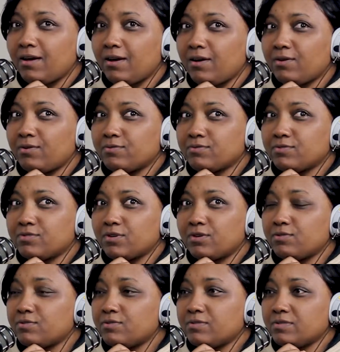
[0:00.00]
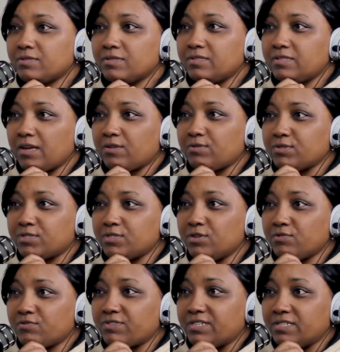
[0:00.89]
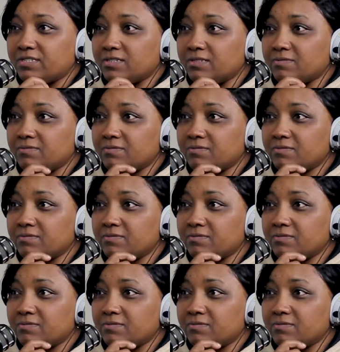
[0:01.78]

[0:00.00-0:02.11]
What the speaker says: Oh, so there was no reason.